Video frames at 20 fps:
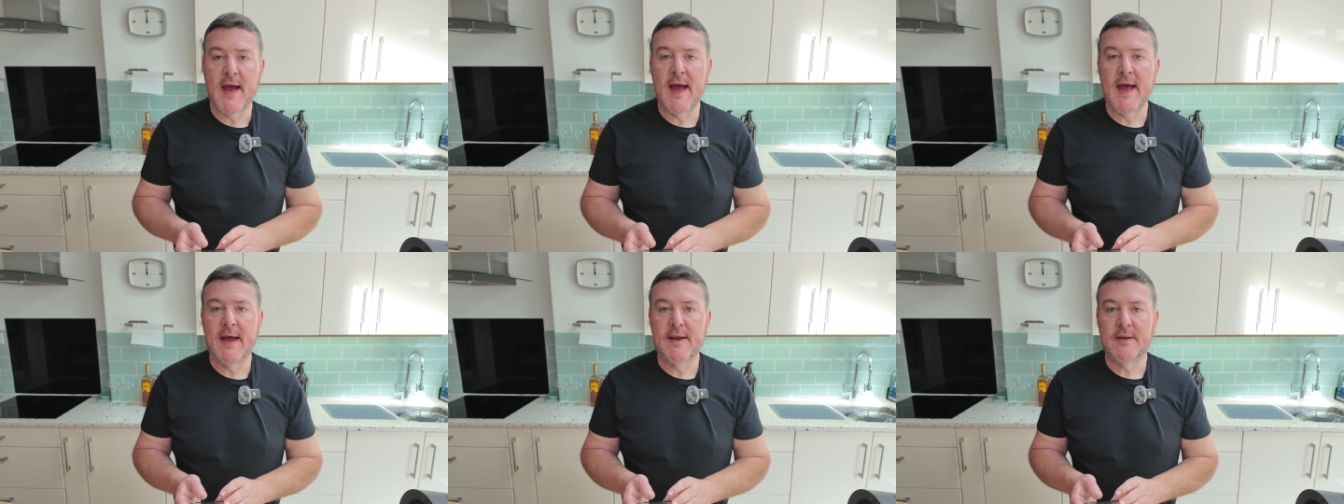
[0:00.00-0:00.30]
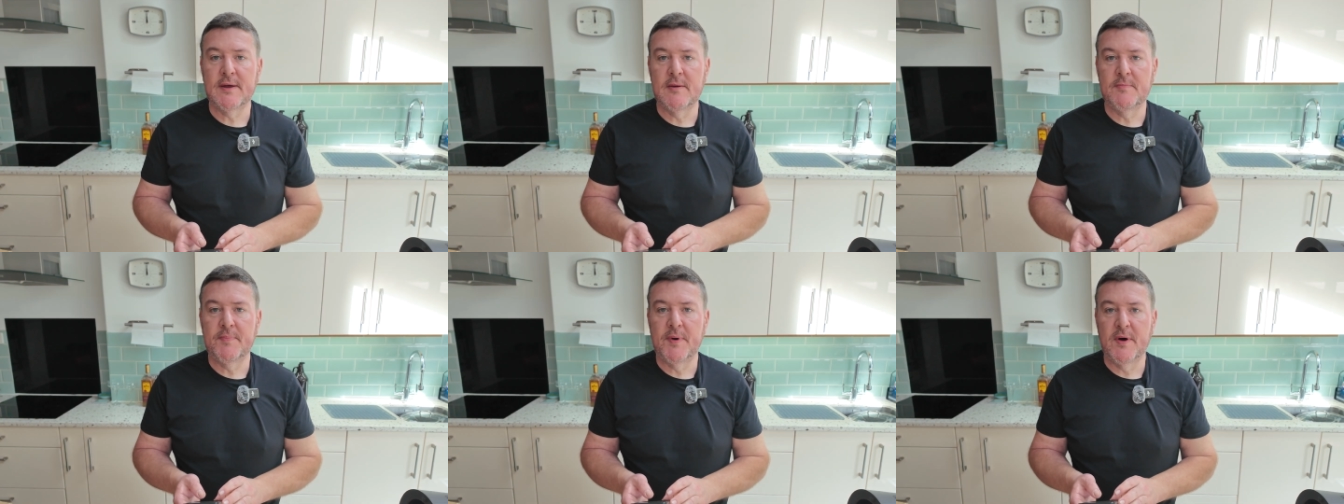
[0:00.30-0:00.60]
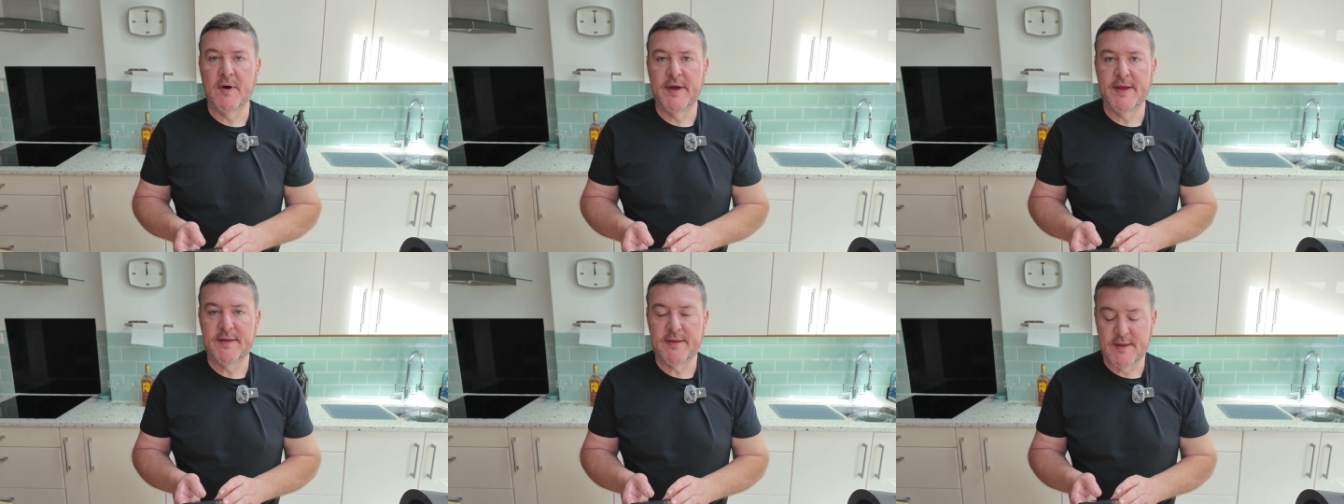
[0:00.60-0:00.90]
add a
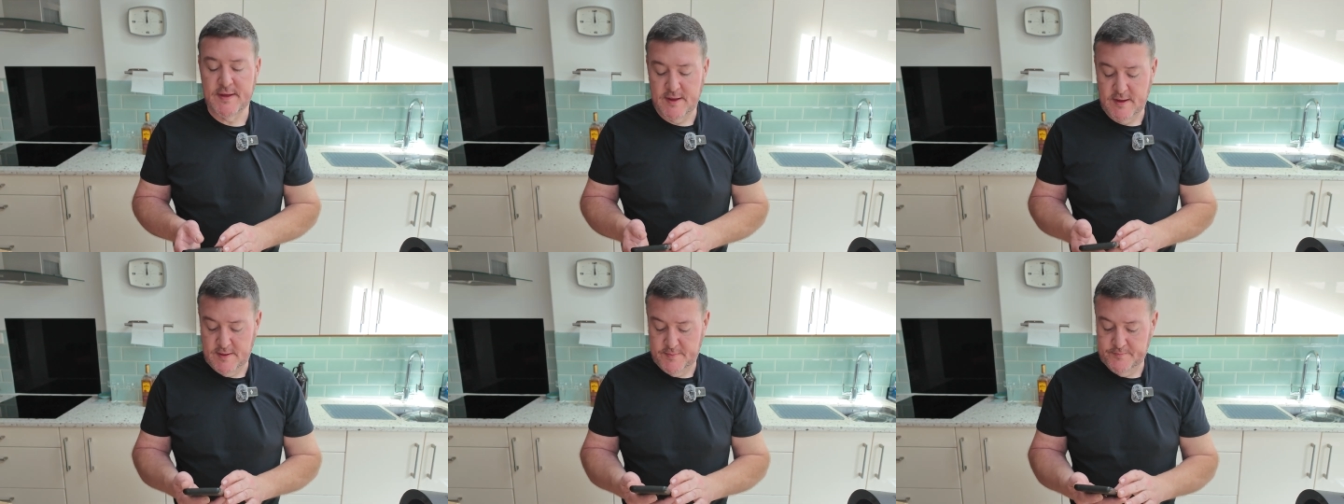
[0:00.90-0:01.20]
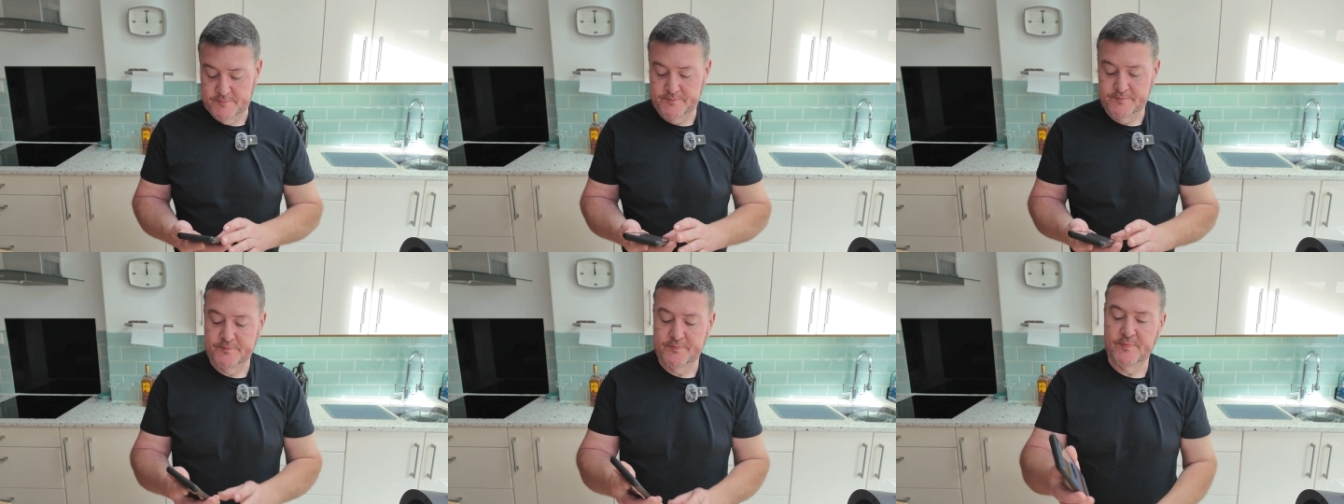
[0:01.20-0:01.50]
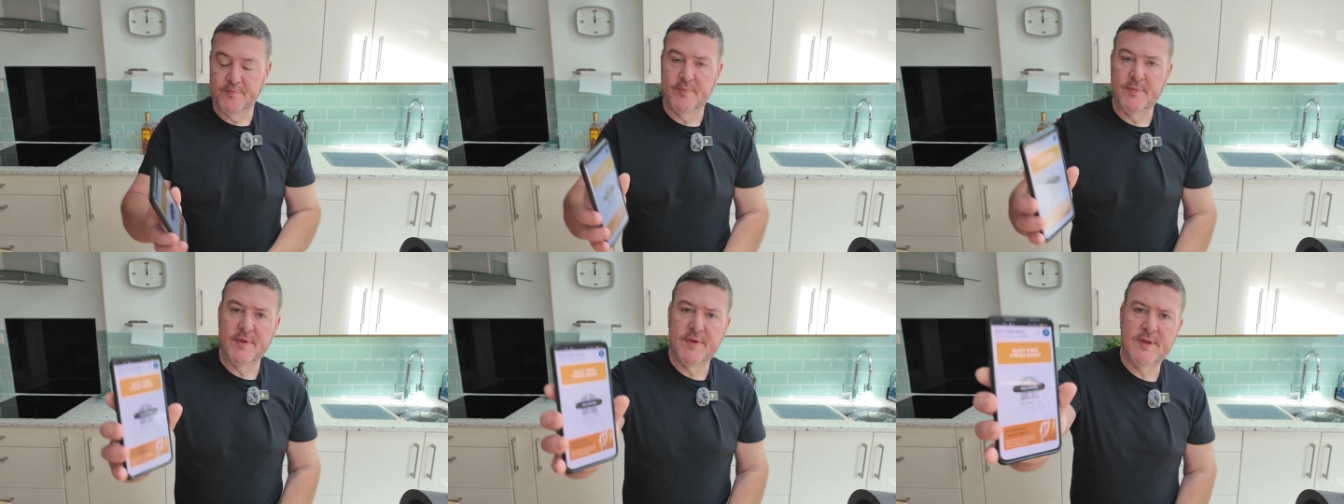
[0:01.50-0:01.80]
pinter,
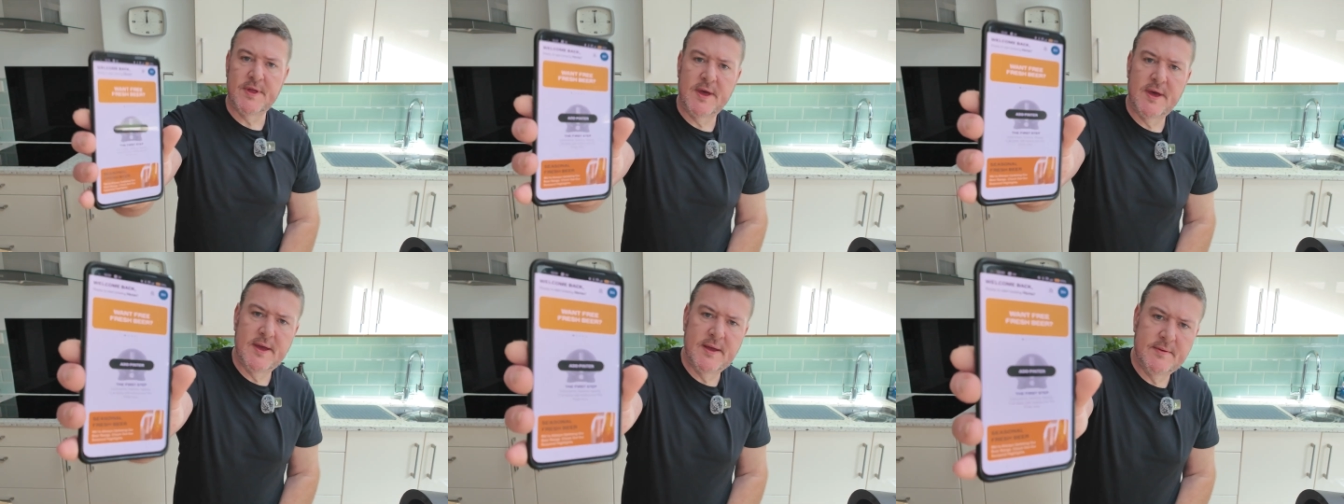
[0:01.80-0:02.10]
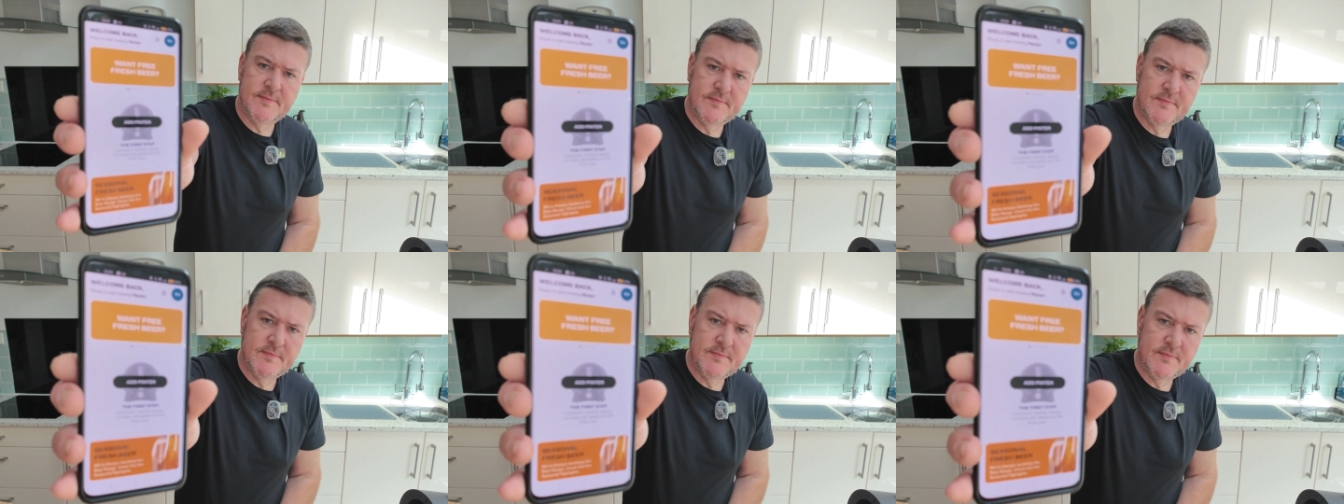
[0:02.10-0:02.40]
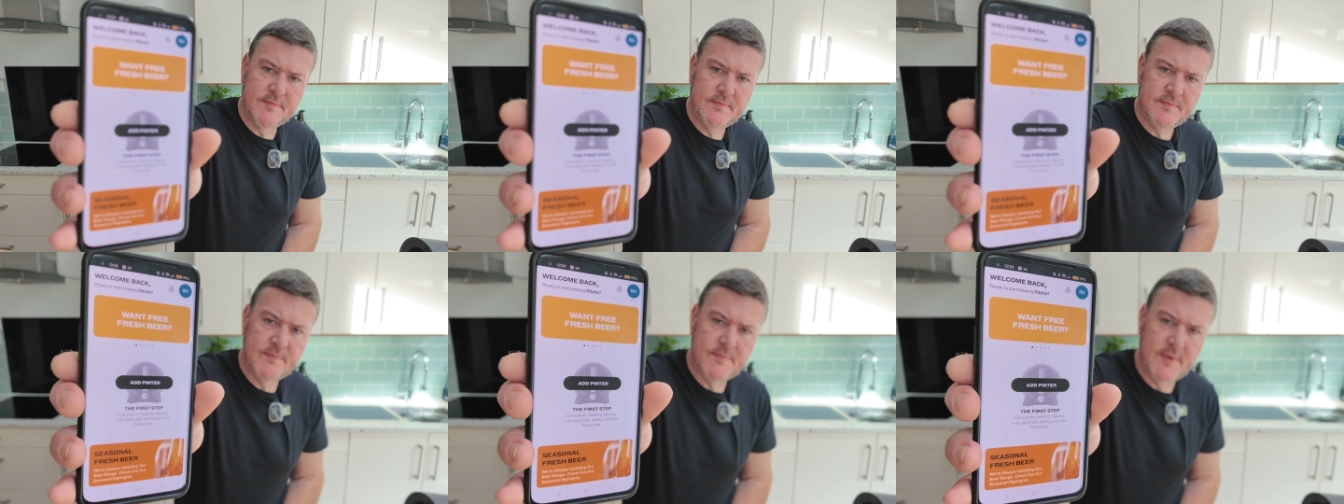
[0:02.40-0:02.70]
saying
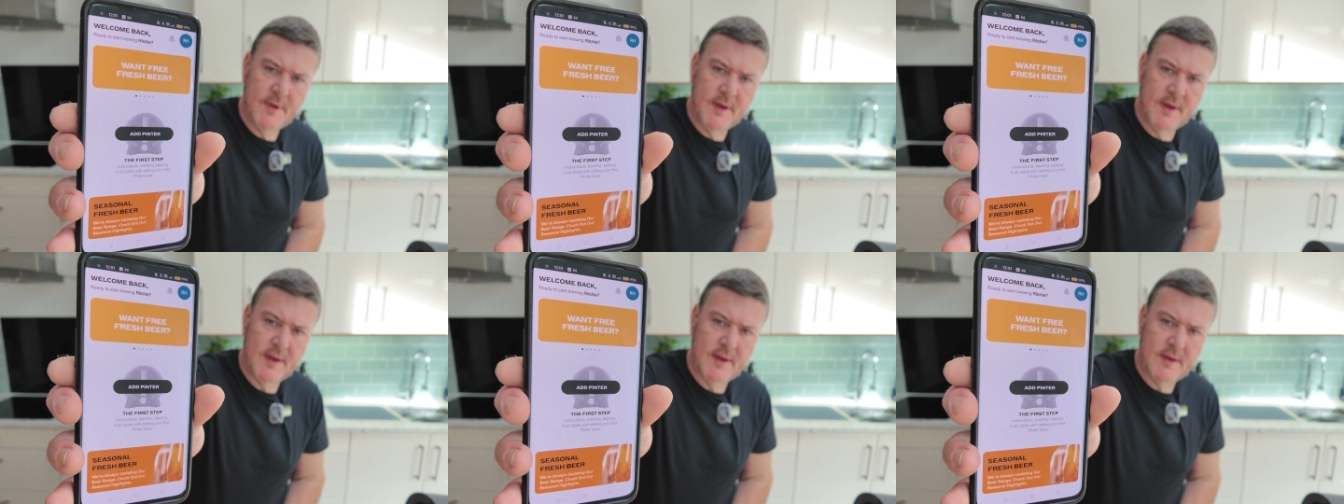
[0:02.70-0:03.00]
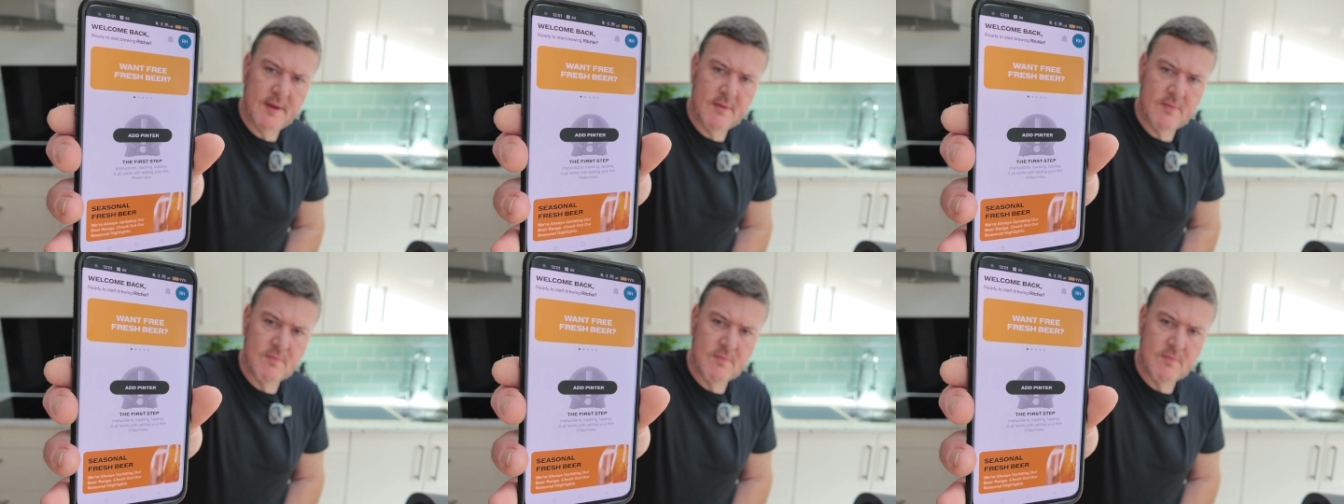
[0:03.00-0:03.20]
there.